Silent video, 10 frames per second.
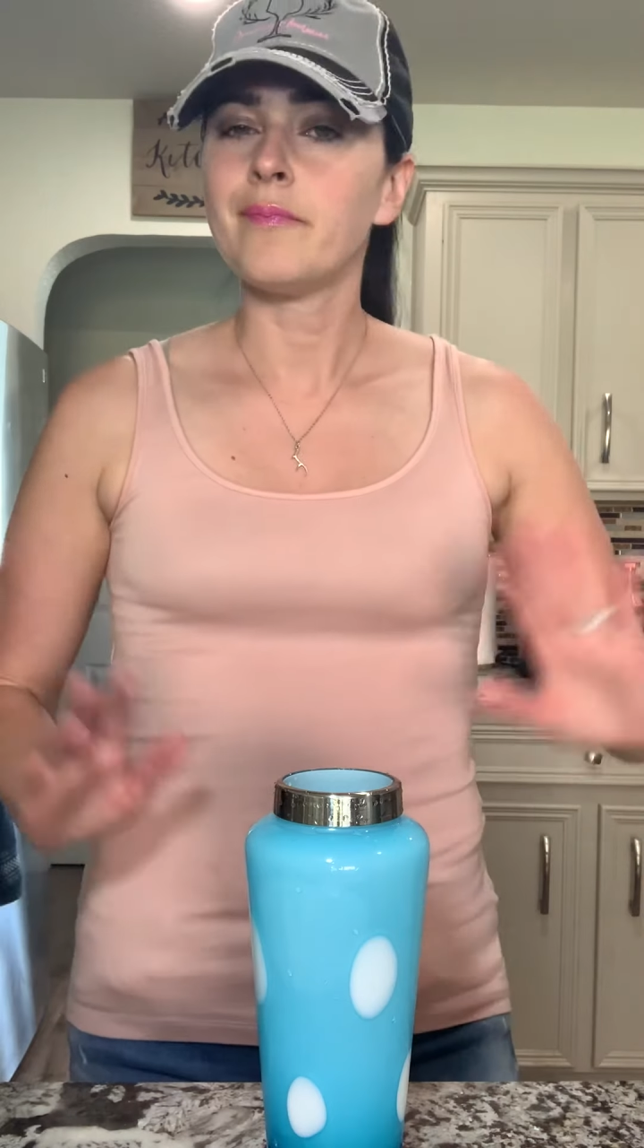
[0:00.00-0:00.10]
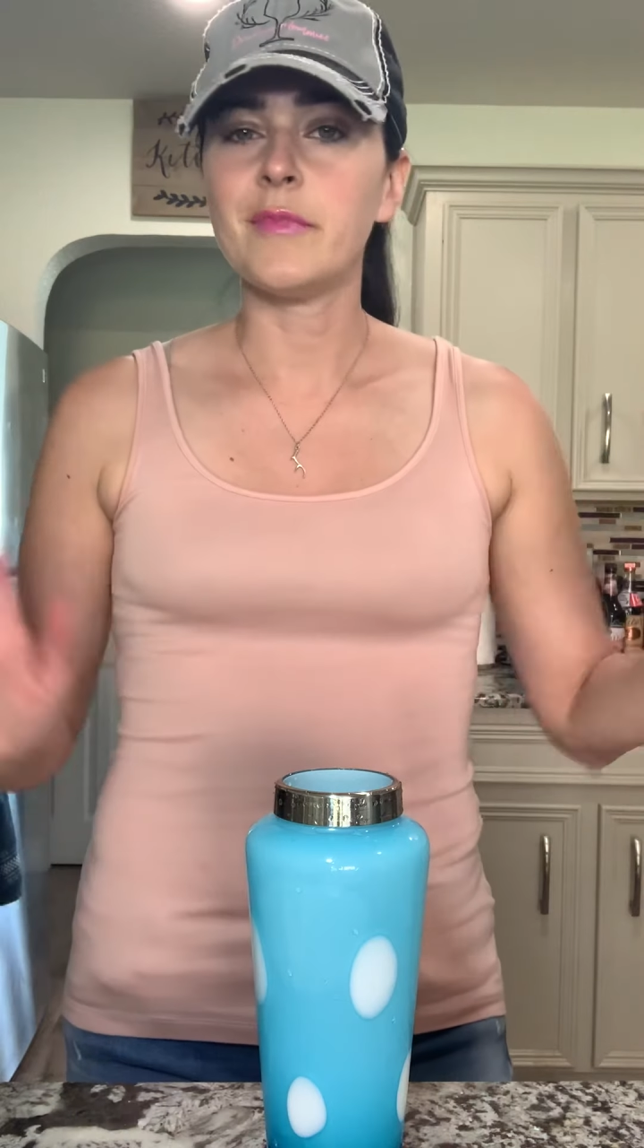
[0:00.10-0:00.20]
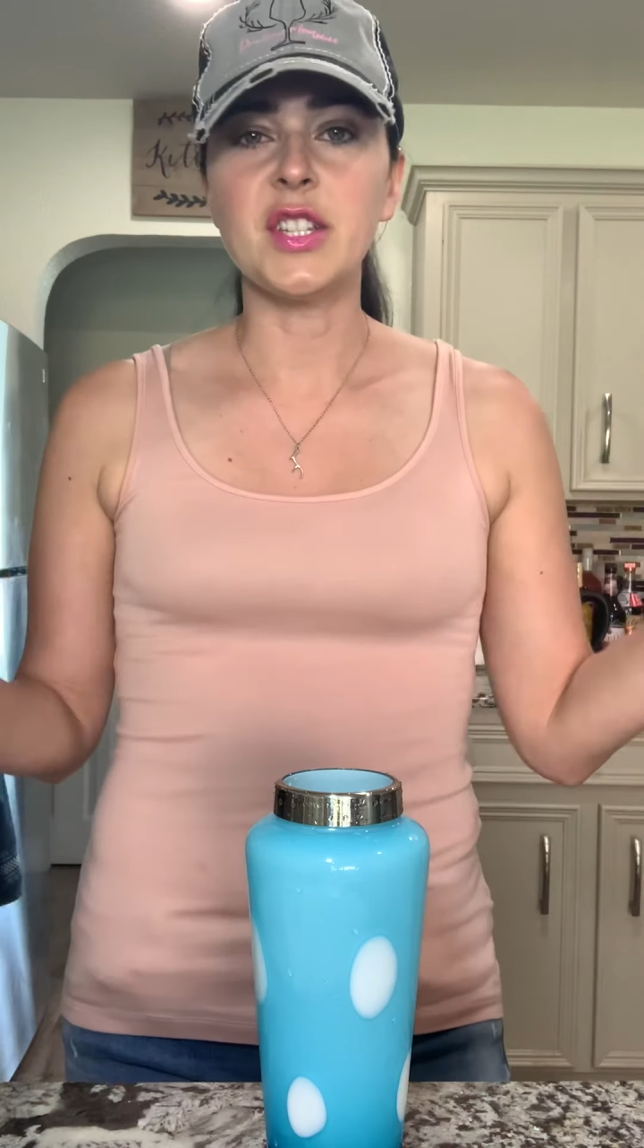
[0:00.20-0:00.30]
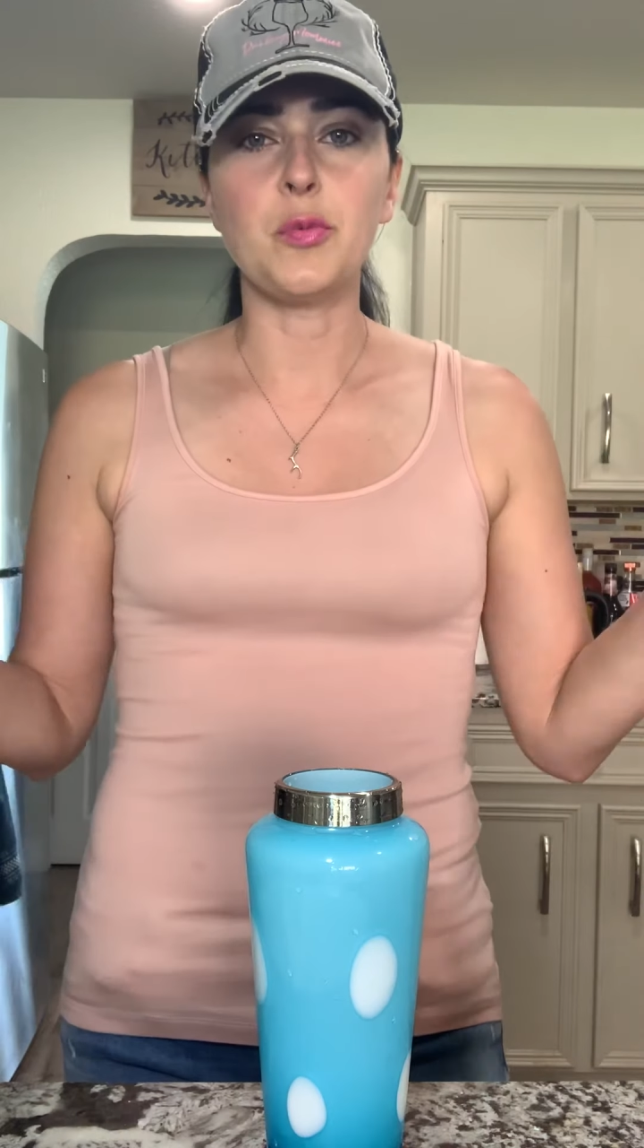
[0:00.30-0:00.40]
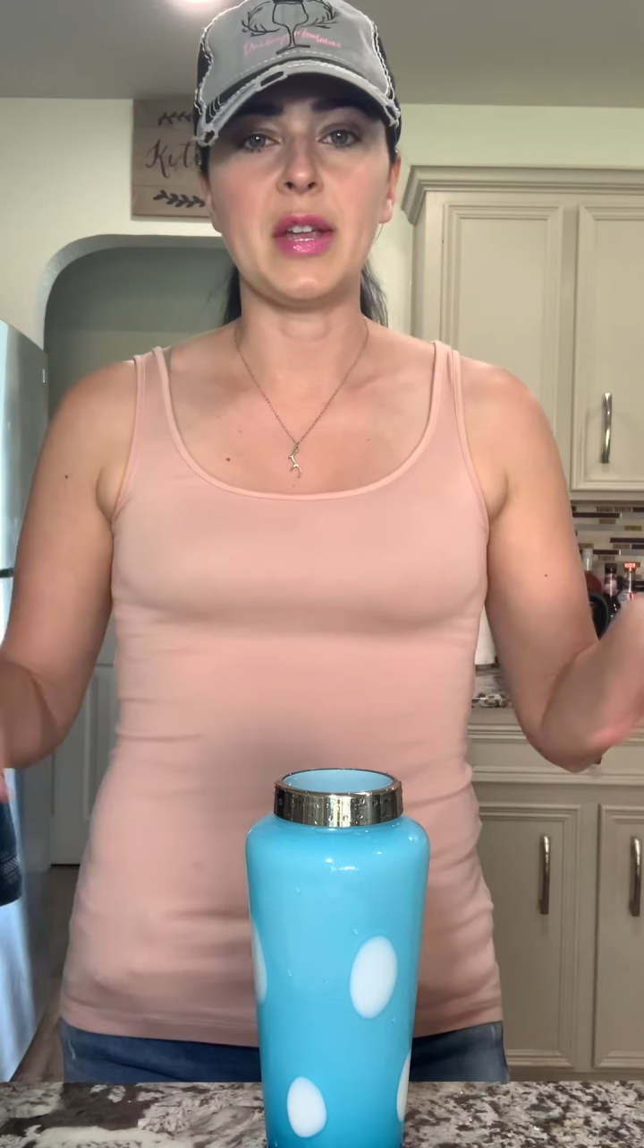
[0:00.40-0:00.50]

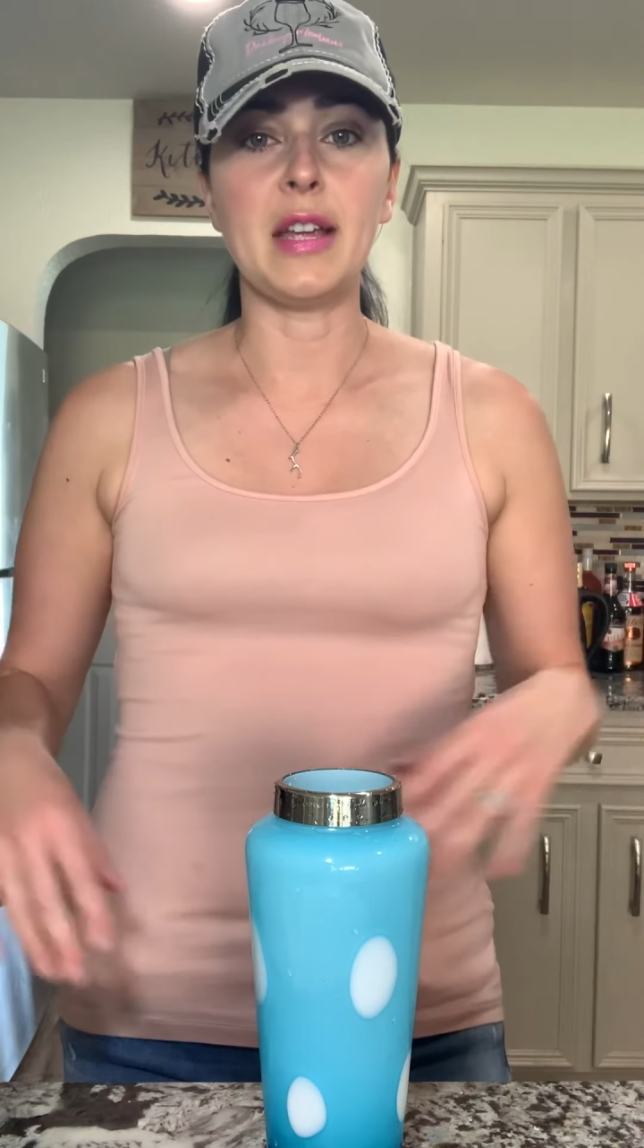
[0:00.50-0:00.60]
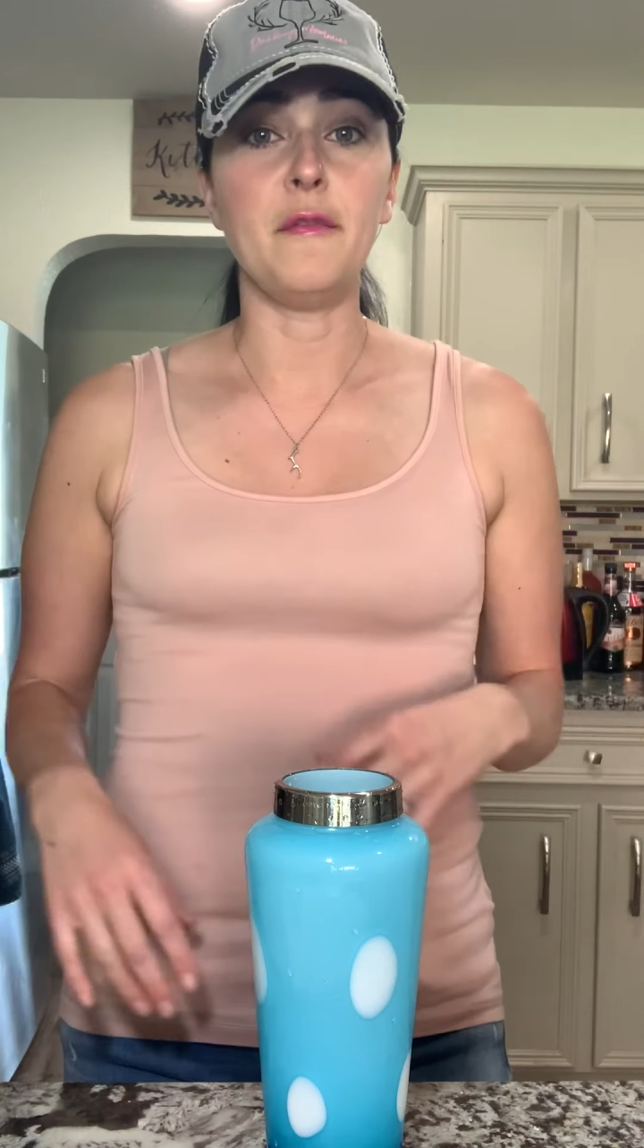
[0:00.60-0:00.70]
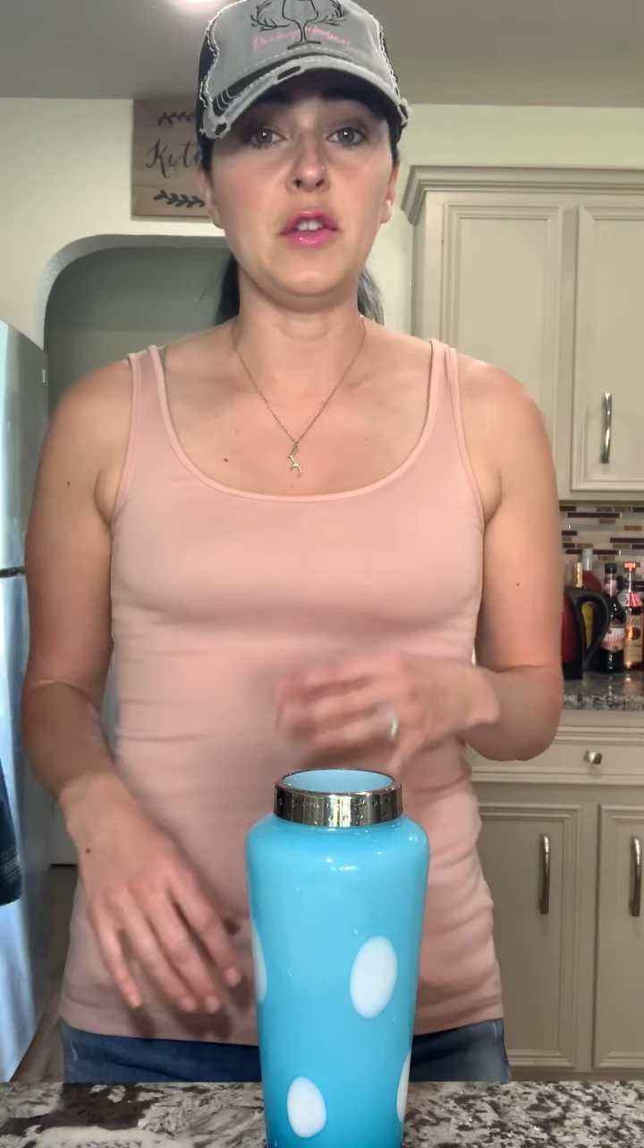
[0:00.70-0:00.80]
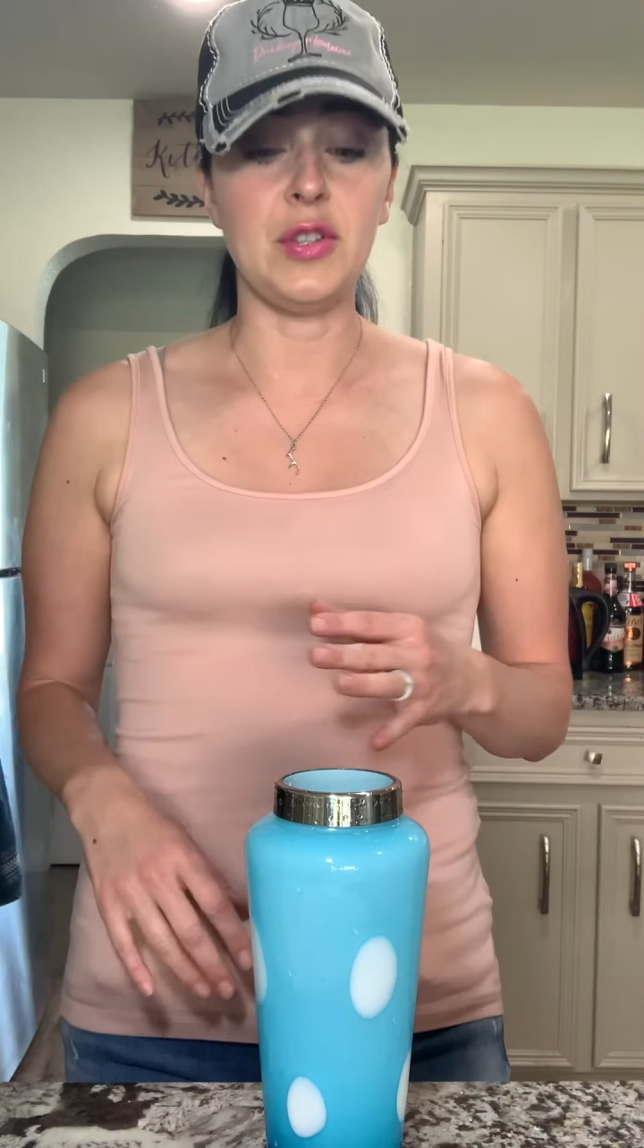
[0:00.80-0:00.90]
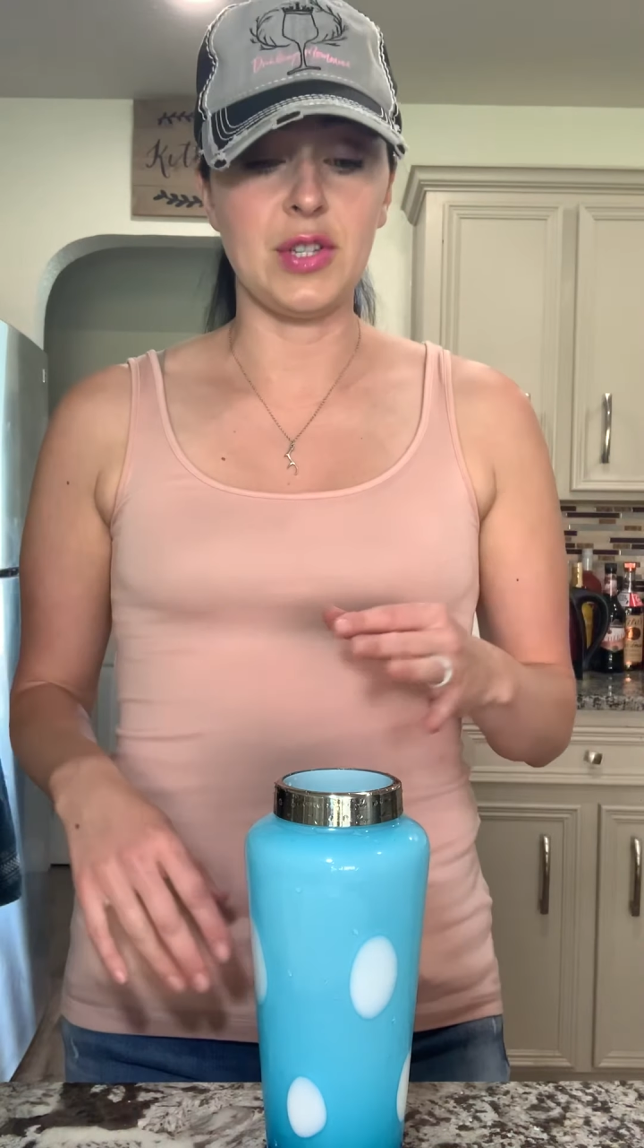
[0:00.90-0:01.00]
Just wing it.
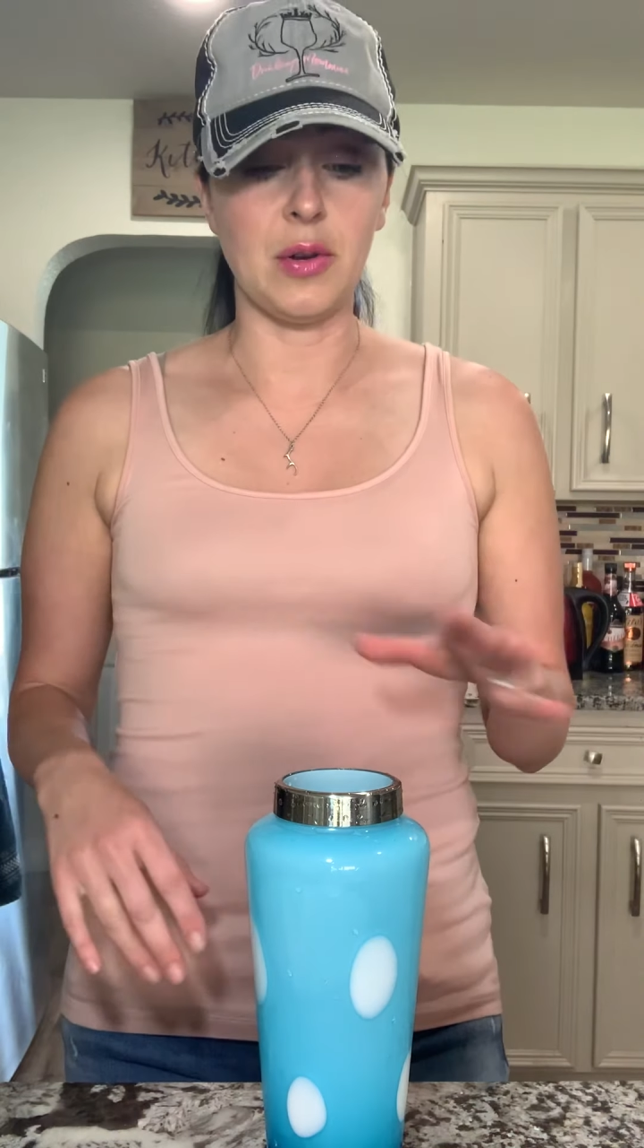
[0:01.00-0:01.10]
If you